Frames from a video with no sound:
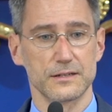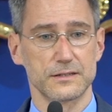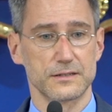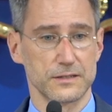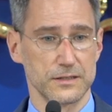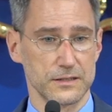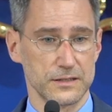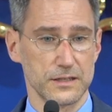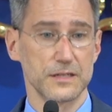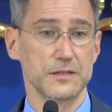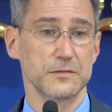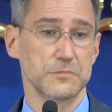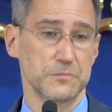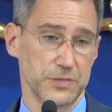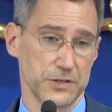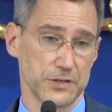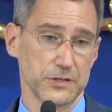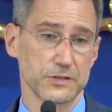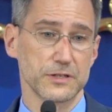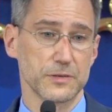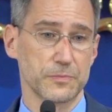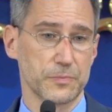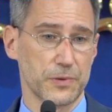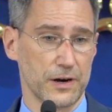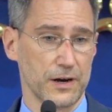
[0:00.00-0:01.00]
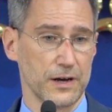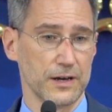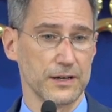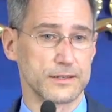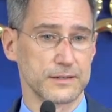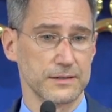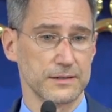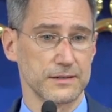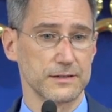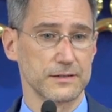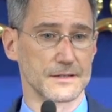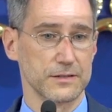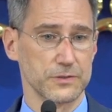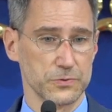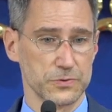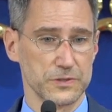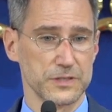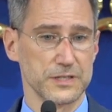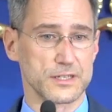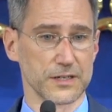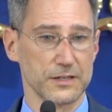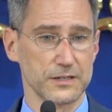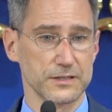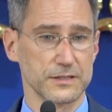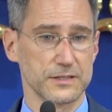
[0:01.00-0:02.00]
then build upon the
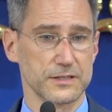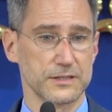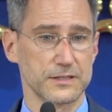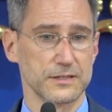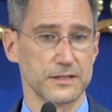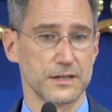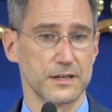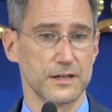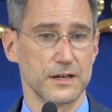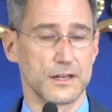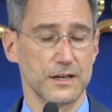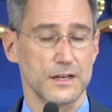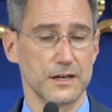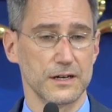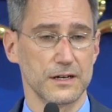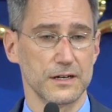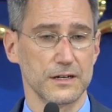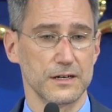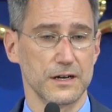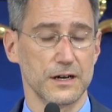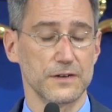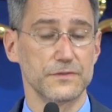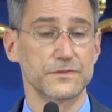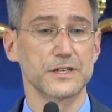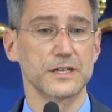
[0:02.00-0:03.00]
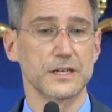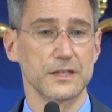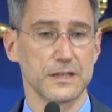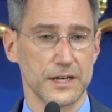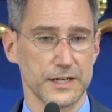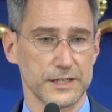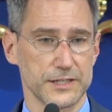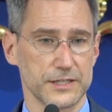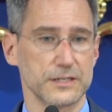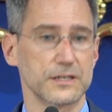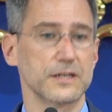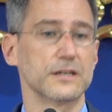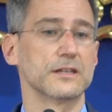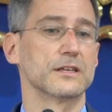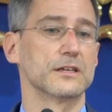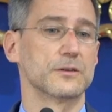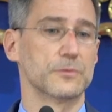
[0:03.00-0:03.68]
results of the election and